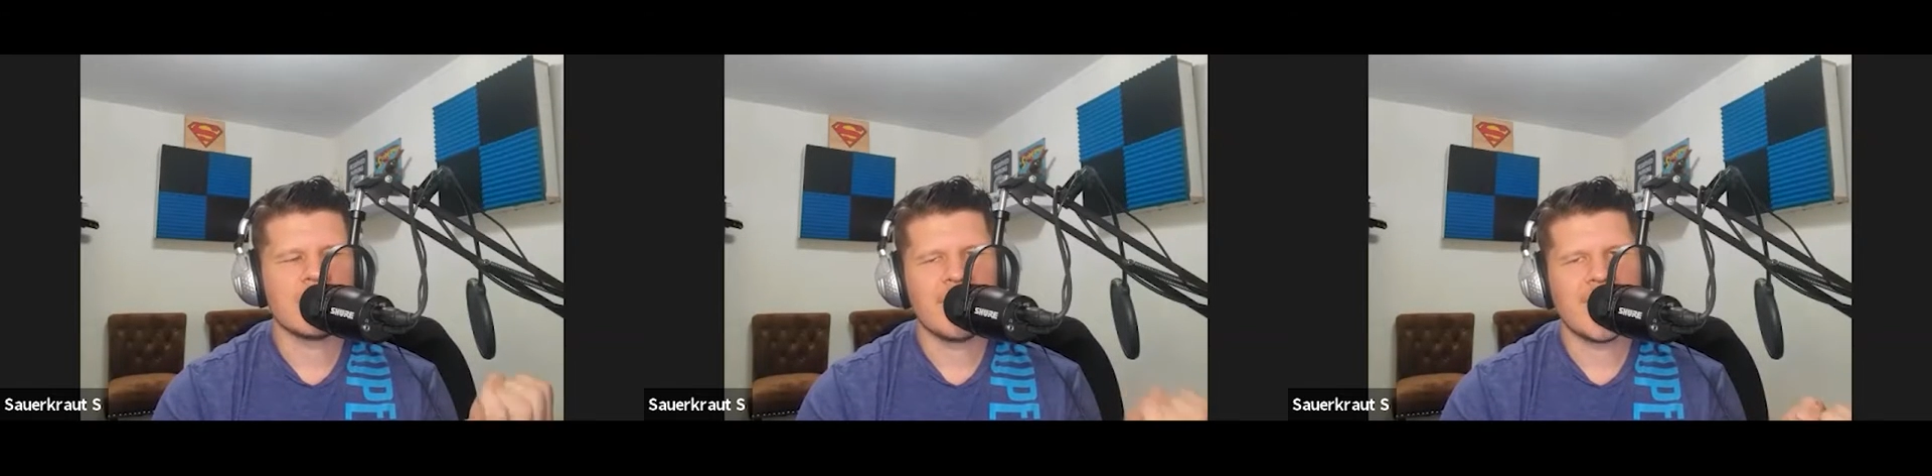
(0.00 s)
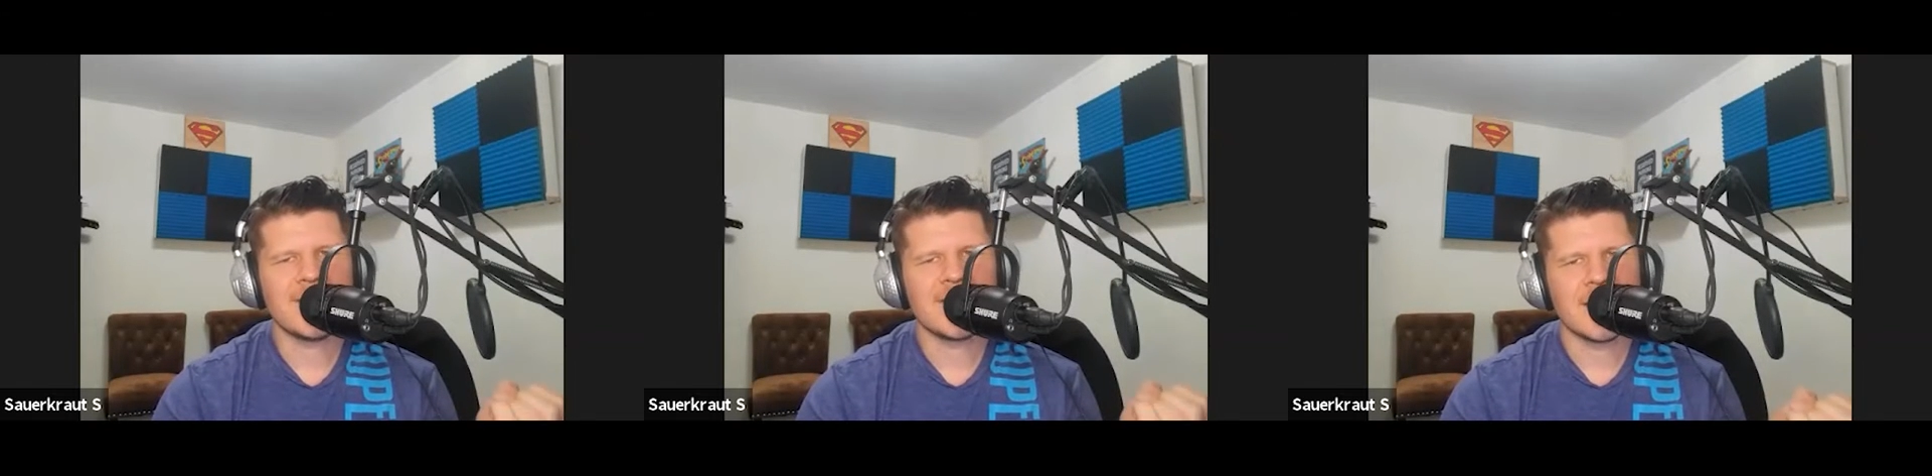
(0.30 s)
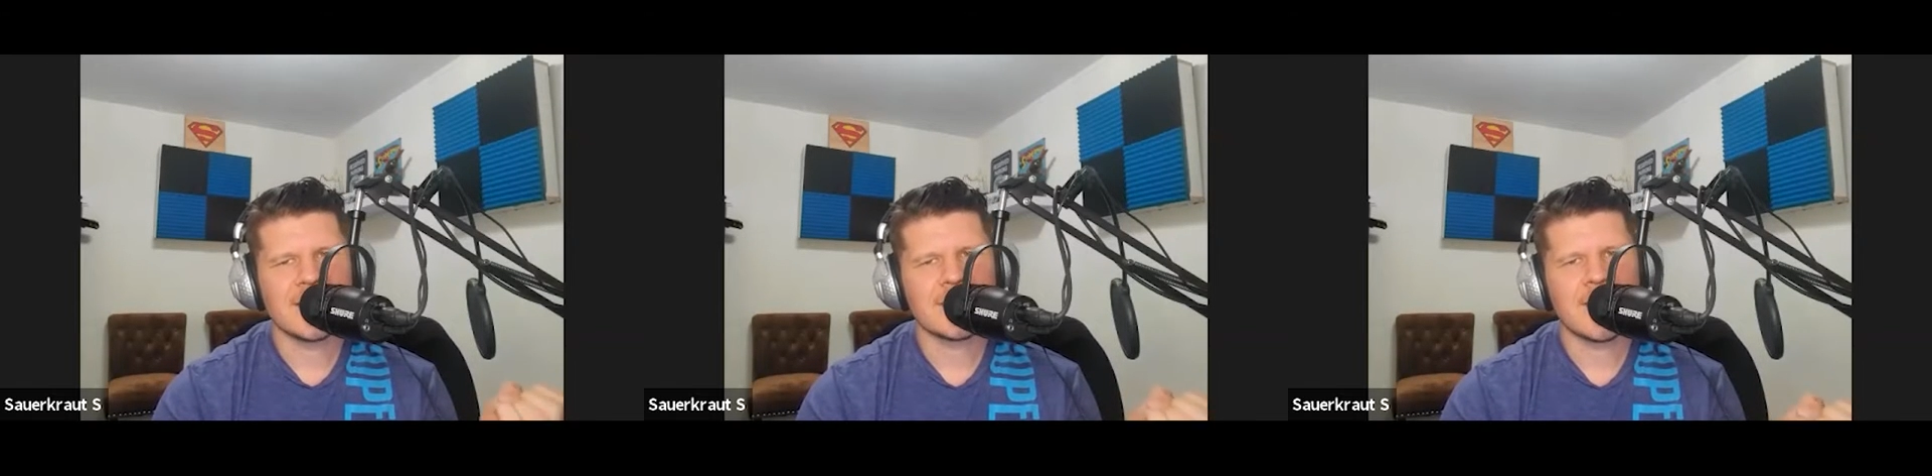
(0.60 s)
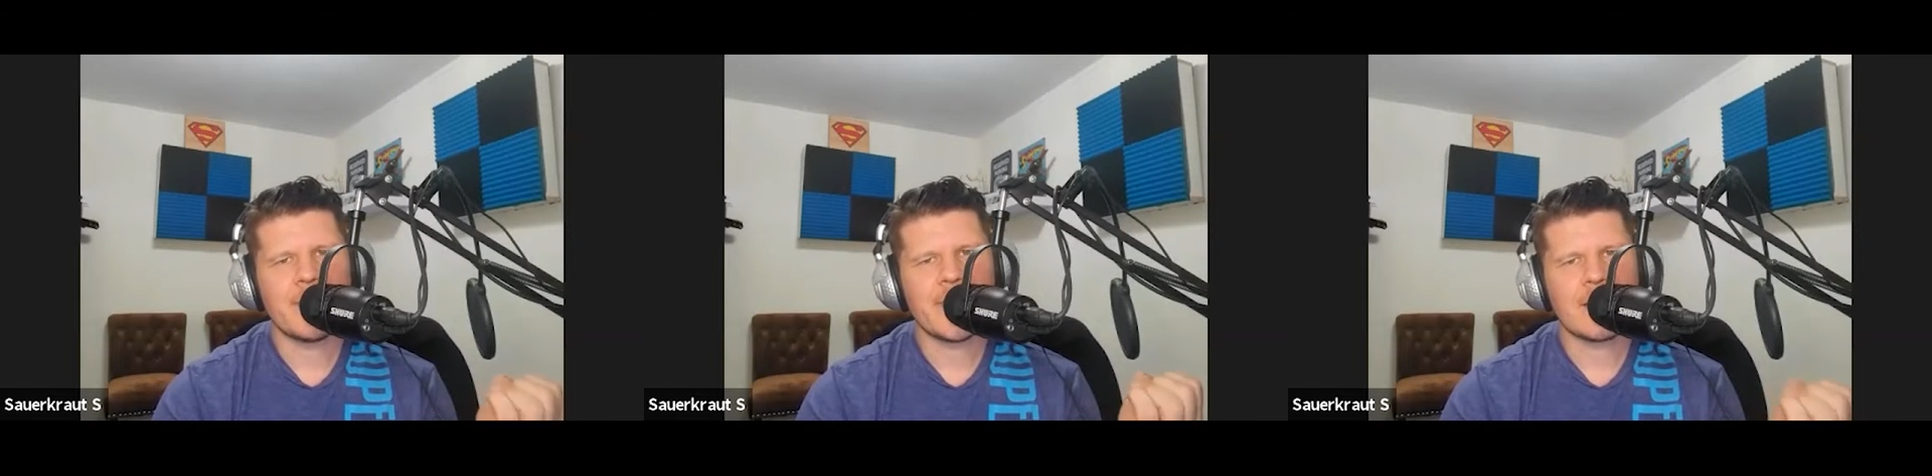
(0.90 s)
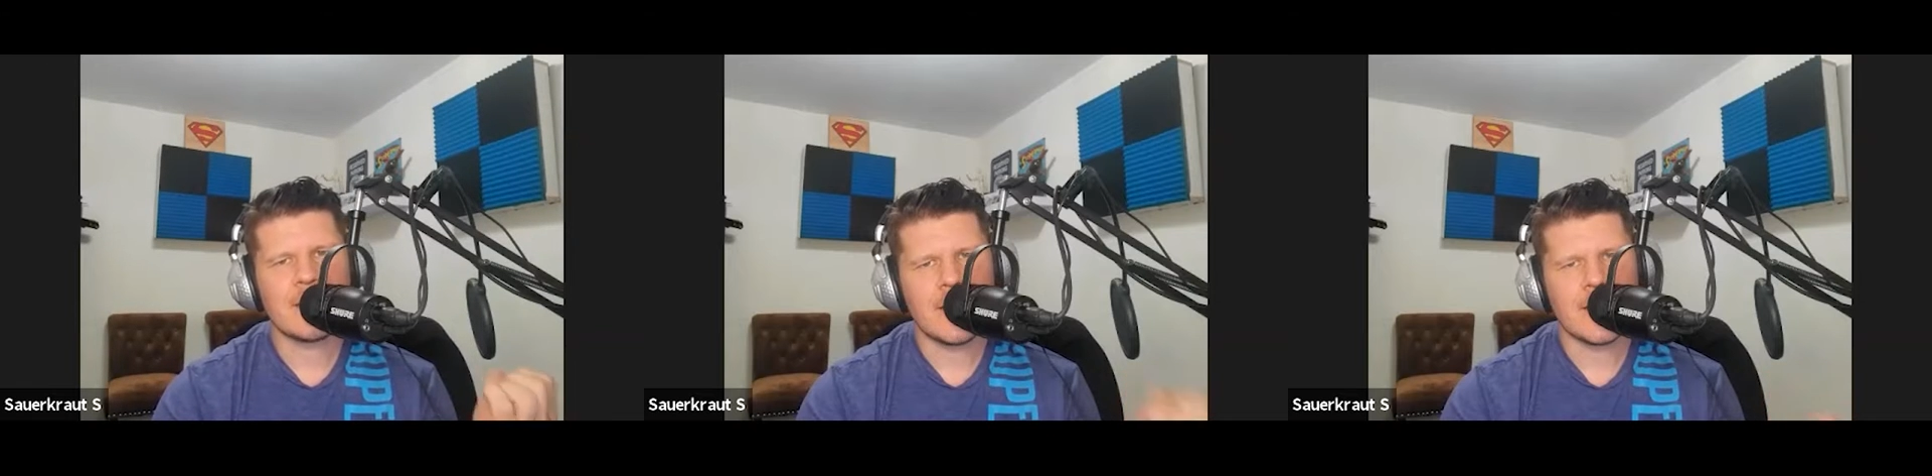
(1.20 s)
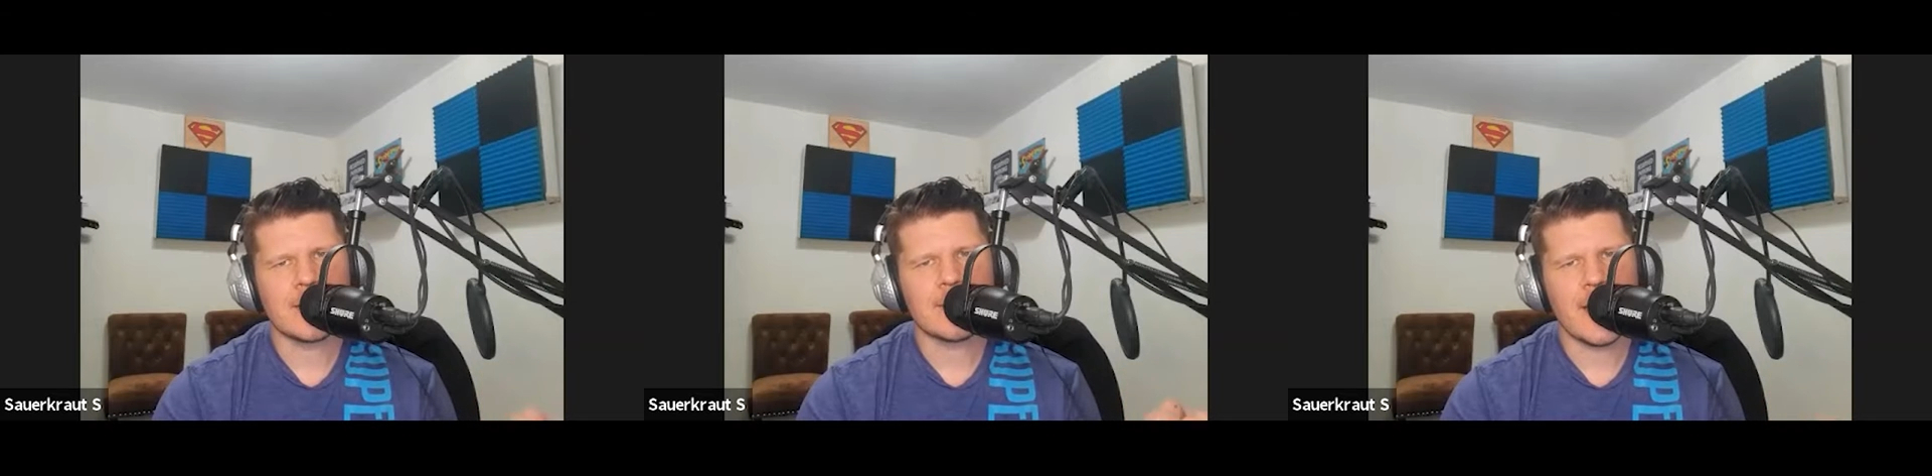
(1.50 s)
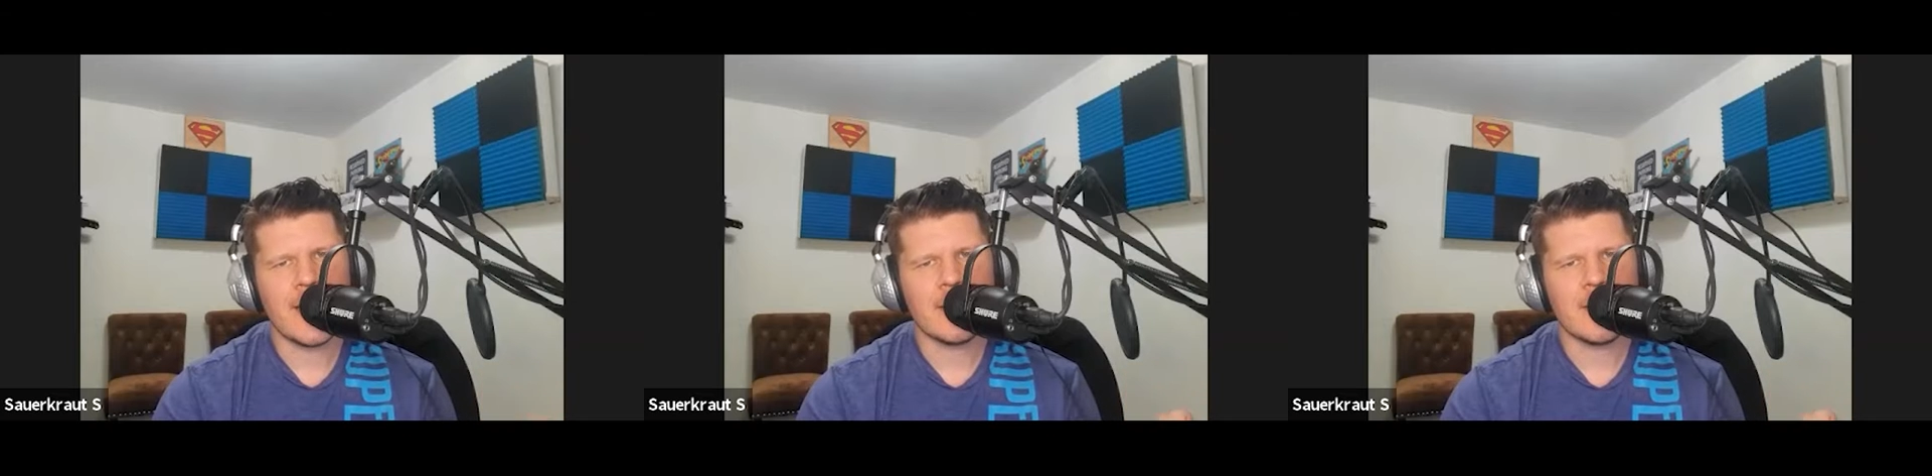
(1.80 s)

investing in something like that?